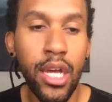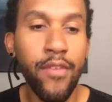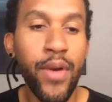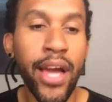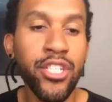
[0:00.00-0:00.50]
If
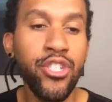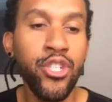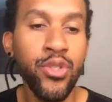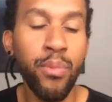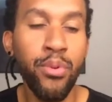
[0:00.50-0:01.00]
you actually
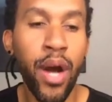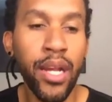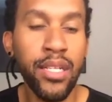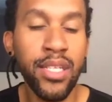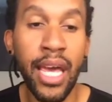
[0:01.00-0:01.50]
choose a
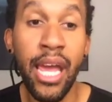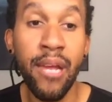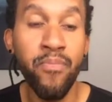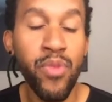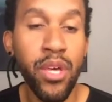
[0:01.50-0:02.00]
product and say, hey,
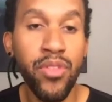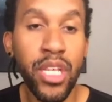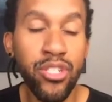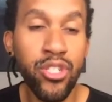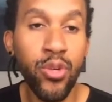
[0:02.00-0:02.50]

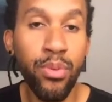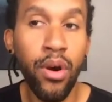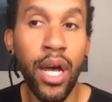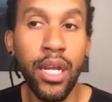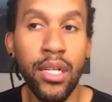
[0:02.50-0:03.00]
this new
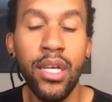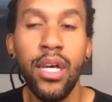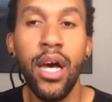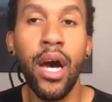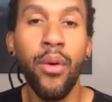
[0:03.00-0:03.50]
product
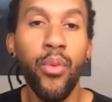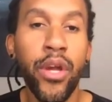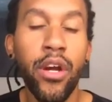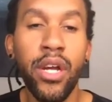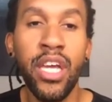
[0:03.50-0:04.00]

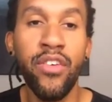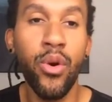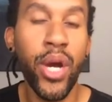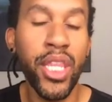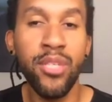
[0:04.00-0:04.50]
we are giving
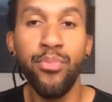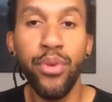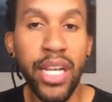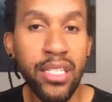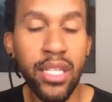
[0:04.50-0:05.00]
away, this
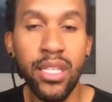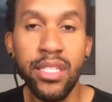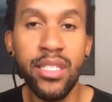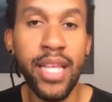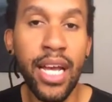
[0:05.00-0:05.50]
bracelet,
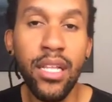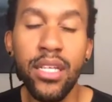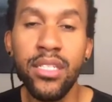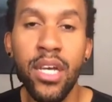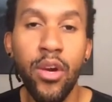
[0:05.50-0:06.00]
this
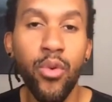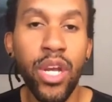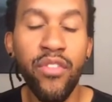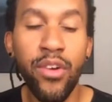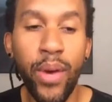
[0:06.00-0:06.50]
necklace, we're
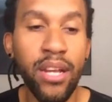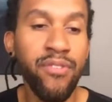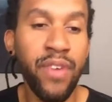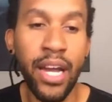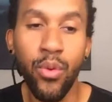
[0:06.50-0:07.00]
giving away to
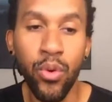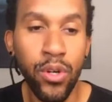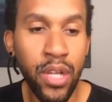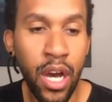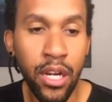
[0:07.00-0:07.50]
fight
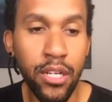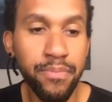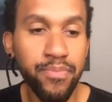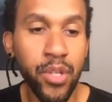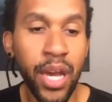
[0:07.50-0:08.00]
world hunger.
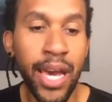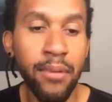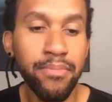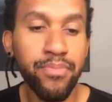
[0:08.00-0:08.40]
Okay.